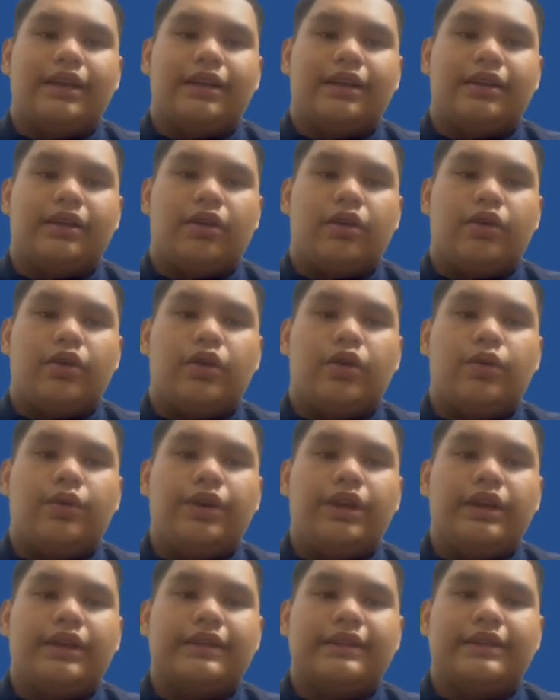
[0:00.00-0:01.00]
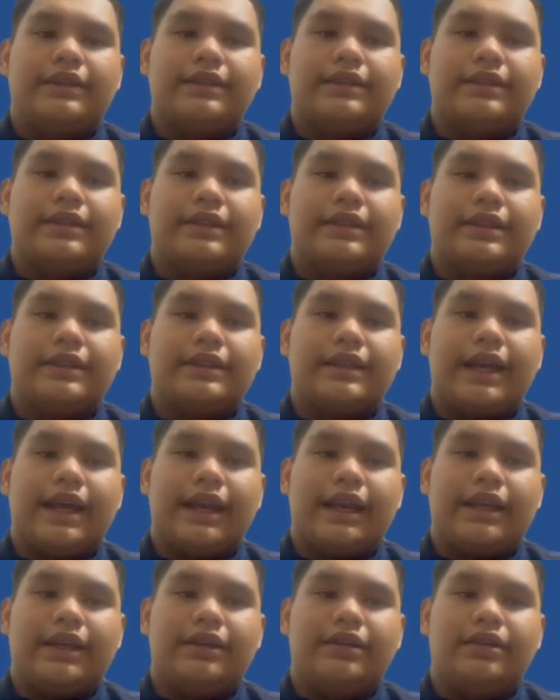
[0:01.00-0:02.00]
ongoing research in this
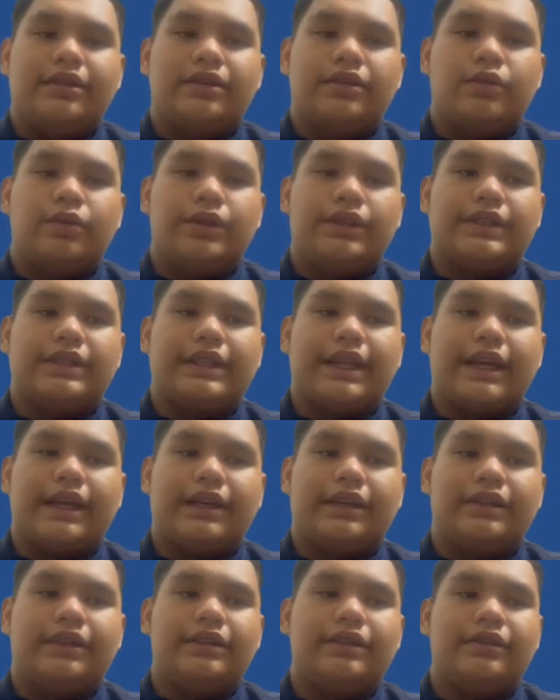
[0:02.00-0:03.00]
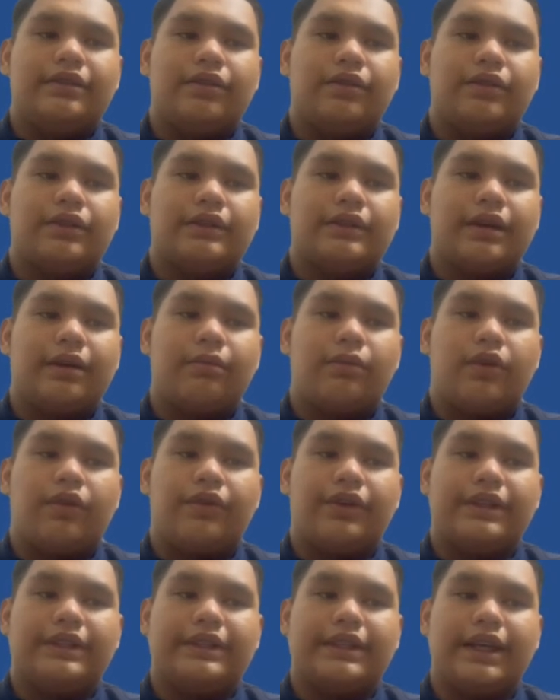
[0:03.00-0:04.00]
area, which tackles some
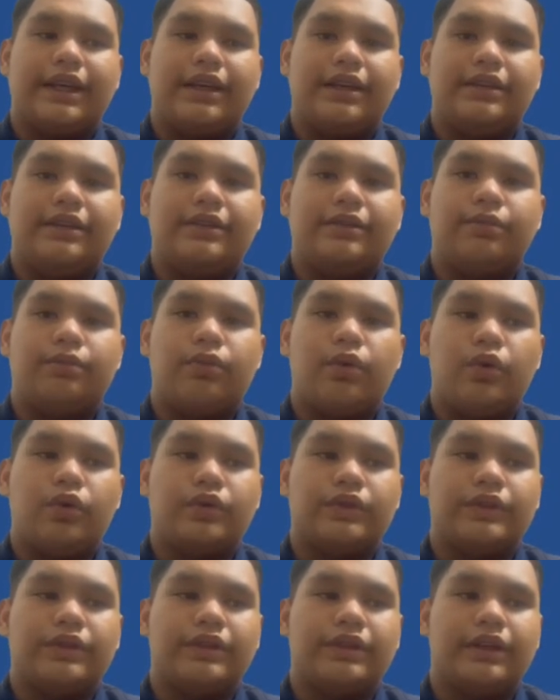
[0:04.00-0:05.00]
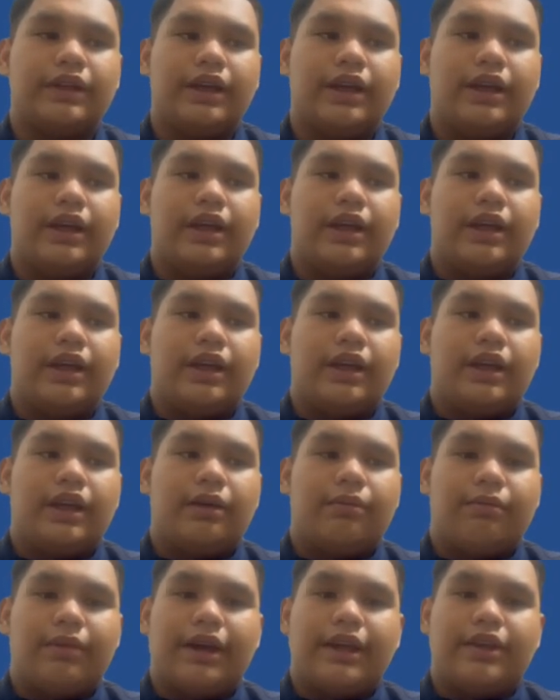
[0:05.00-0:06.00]
of the challenges posed
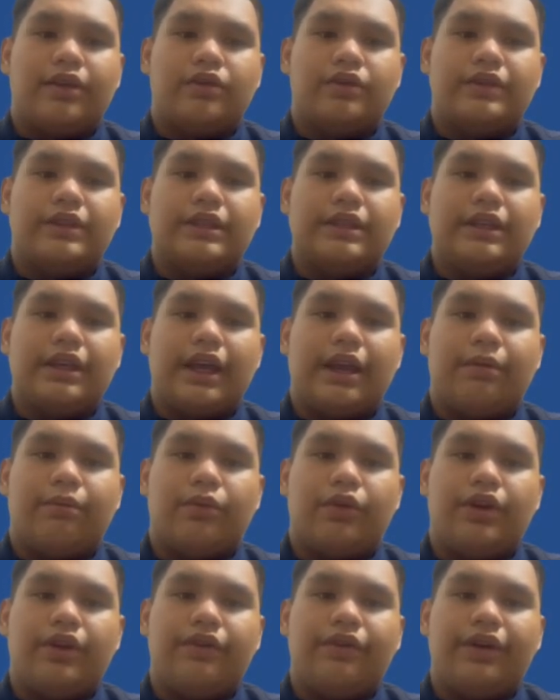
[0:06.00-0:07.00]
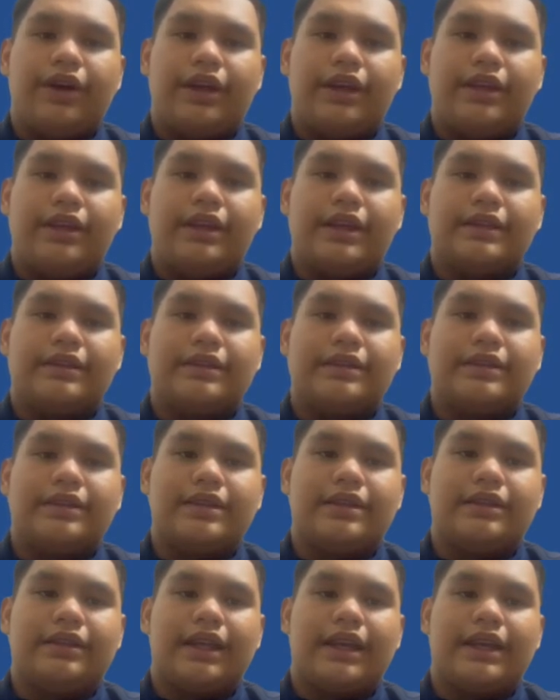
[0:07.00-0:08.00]
by using and modifying
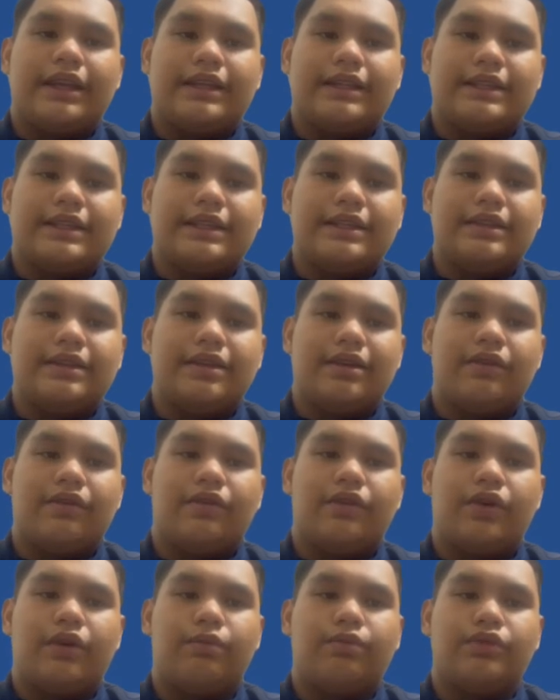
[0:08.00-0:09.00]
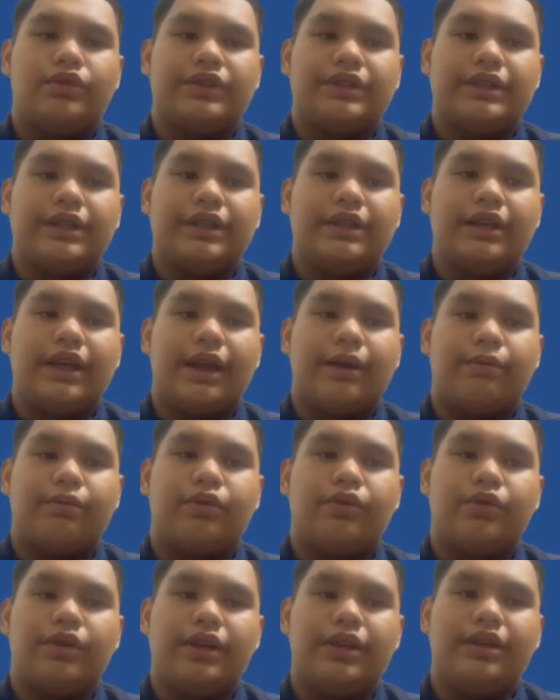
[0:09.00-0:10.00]
existing technologies for pushing and
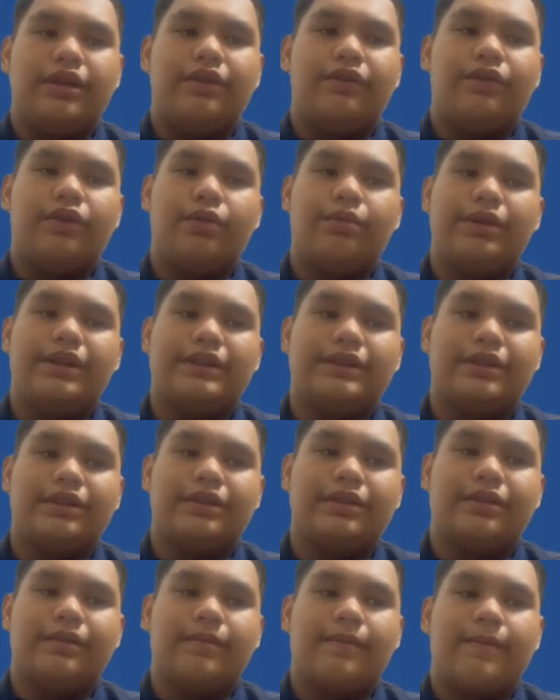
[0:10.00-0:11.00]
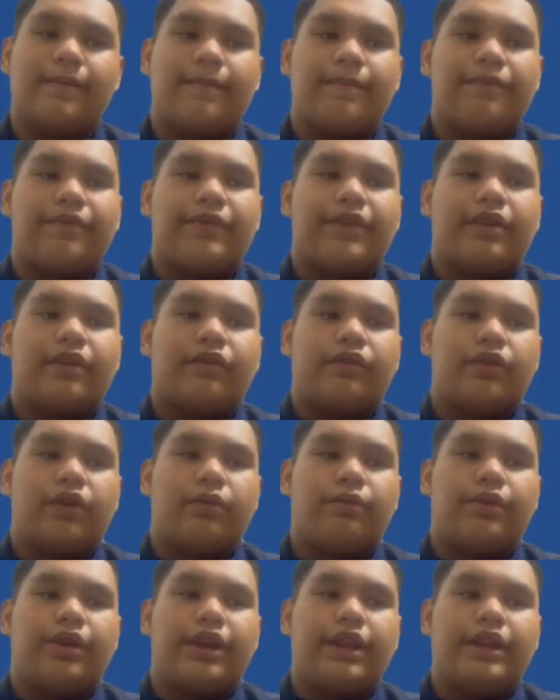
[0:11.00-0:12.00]
pulling information
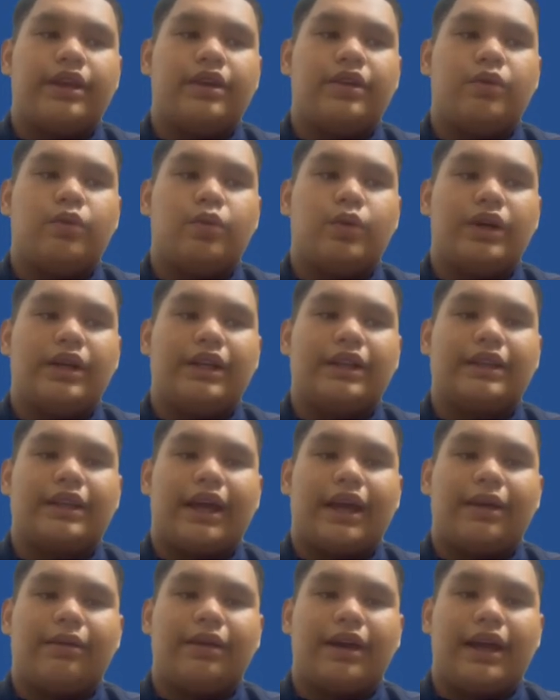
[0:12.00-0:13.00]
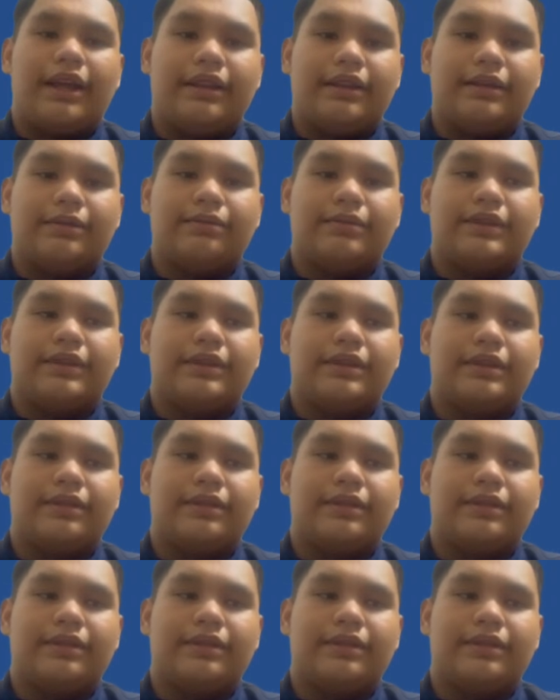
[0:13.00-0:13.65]
from real-world items.